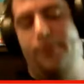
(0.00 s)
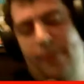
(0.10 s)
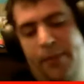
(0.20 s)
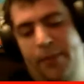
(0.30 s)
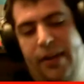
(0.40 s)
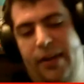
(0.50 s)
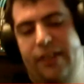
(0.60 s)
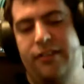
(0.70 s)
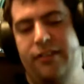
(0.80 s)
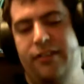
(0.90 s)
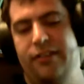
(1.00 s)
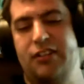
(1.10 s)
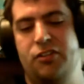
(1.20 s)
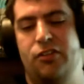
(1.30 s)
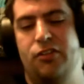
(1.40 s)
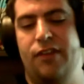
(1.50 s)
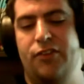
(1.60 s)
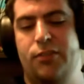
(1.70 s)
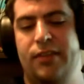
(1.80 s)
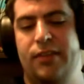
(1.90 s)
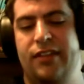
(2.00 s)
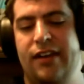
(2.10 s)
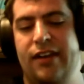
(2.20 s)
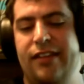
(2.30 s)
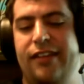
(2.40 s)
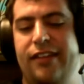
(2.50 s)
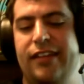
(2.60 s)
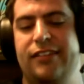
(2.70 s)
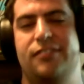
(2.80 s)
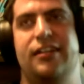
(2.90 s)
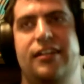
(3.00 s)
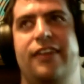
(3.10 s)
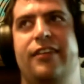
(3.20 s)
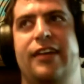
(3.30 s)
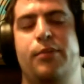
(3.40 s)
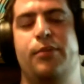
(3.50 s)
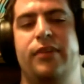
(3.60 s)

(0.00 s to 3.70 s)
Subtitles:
But because they showed off just a bit there, I like the style of the gameplay. It